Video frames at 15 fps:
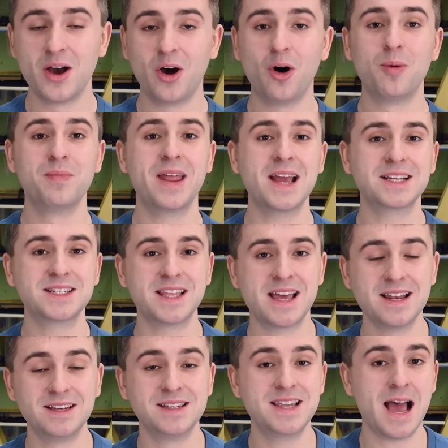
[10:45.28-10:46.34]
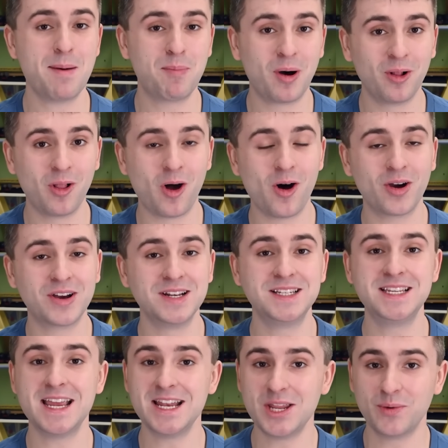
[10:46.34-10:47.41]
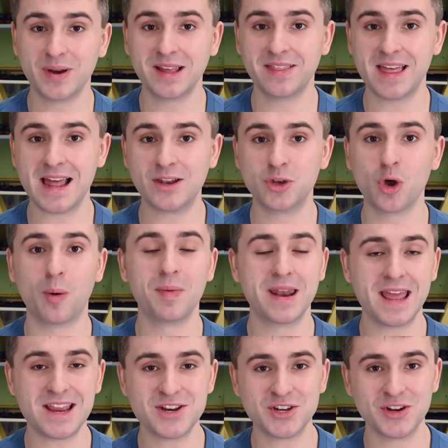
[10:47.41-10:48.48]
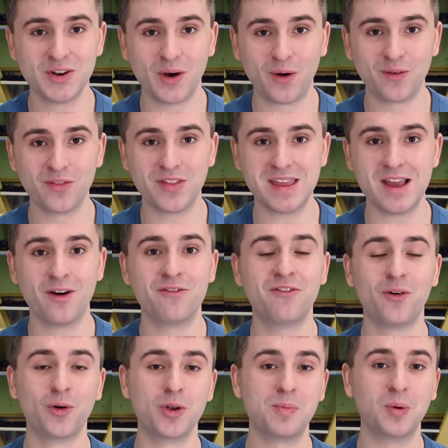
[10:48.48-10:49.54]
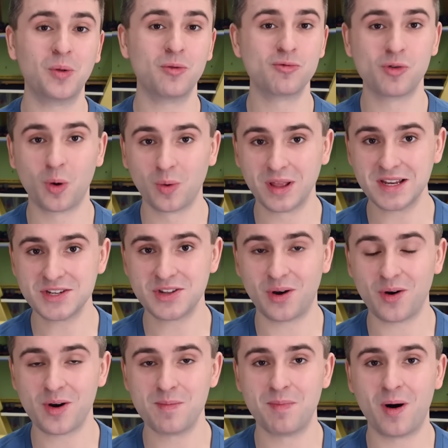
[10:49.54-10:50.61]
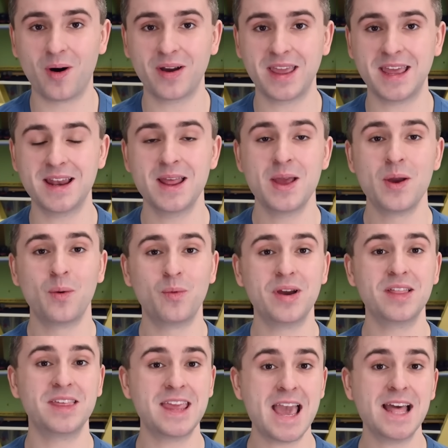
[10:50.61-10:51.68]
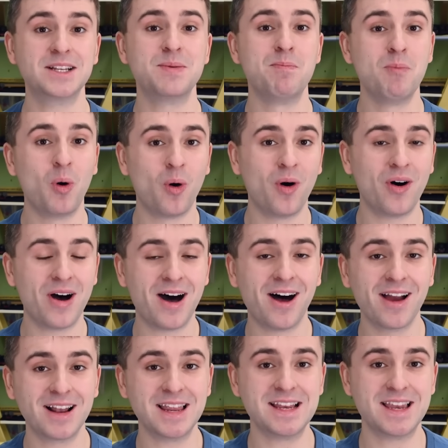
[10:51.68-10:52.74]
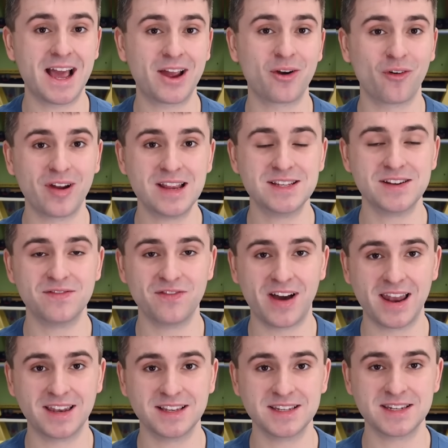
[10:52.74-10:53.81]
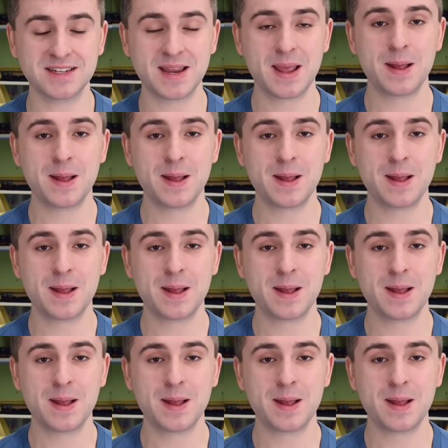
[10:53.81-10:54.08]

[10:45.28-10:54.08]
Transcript: Up next then, Dapol are continuing their domination of the affordable rolling stock market with yet more highly decorated vans.